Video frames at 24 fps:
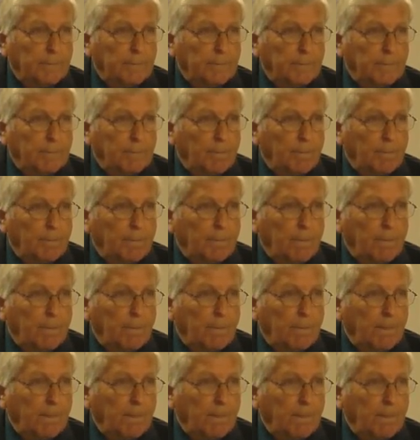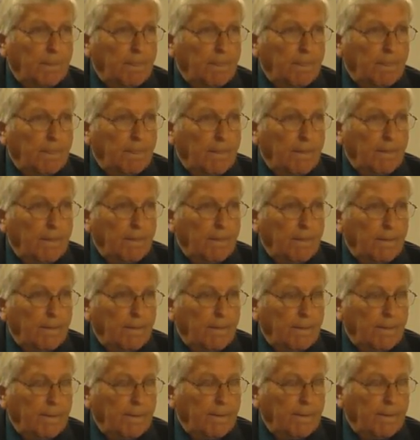
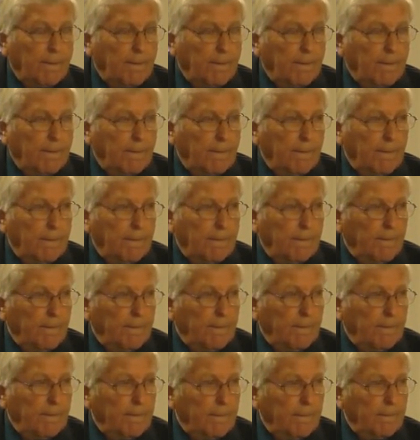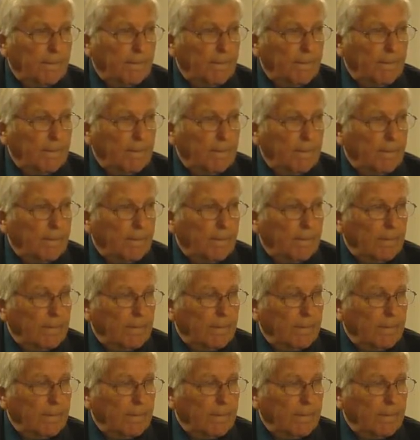(silence)